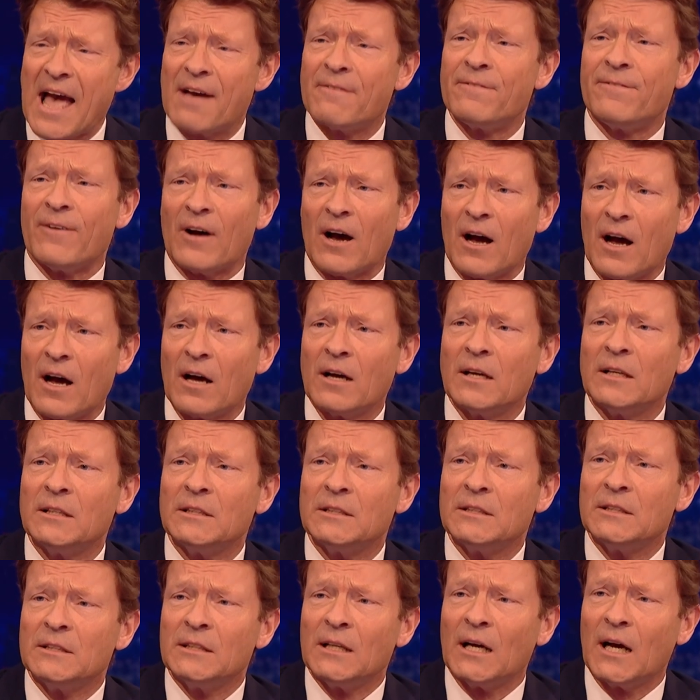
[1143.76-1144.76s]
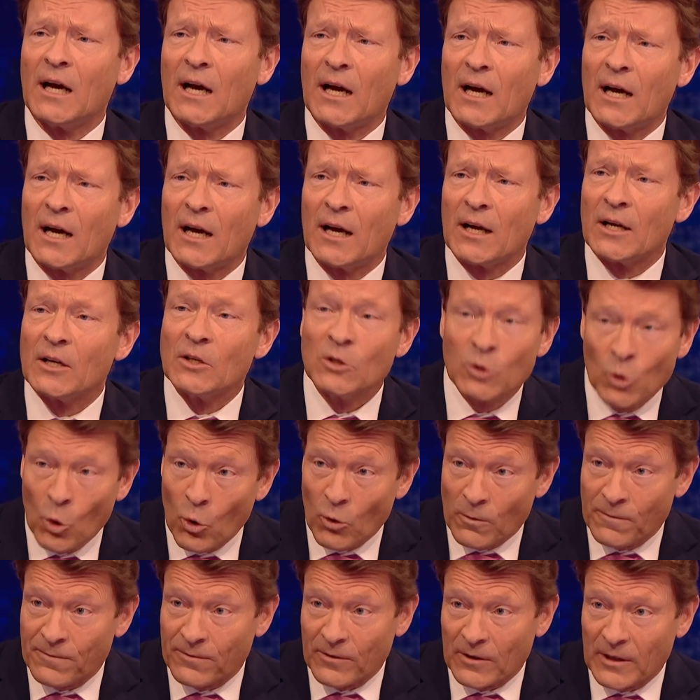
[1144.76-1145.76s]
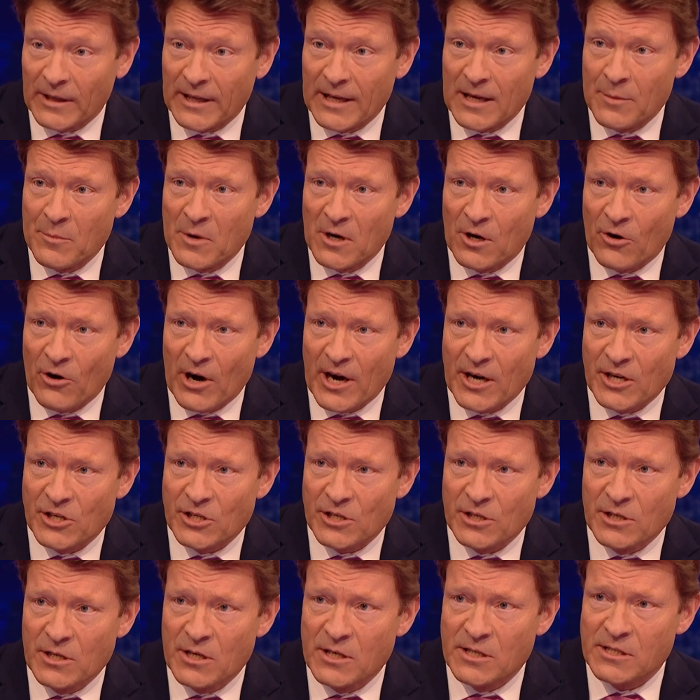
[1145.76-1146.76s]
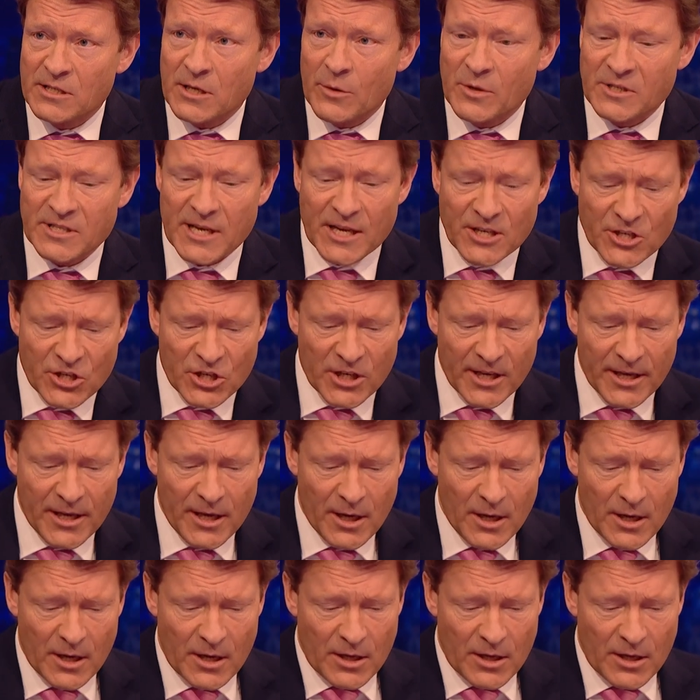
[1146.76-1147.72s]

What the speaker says: ever lawful immigration. So, essentially,